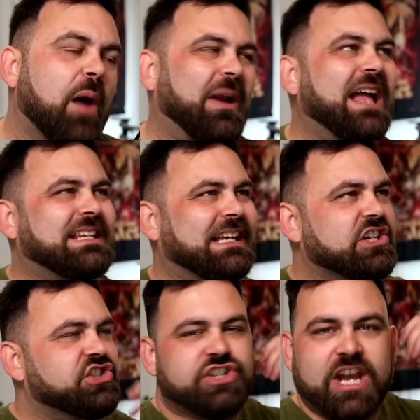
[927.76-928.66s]
A player taking
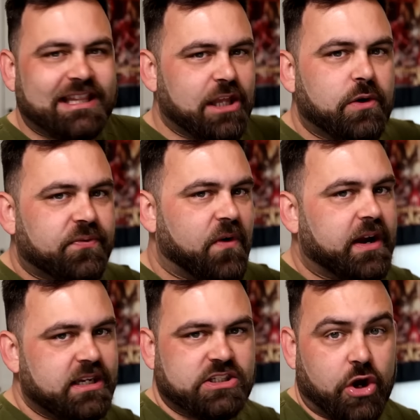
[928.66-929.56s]
a shitload of
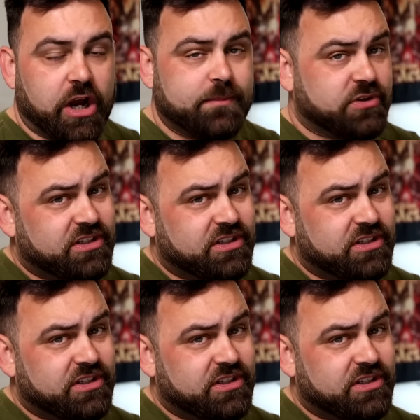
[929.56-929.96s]
fucking time so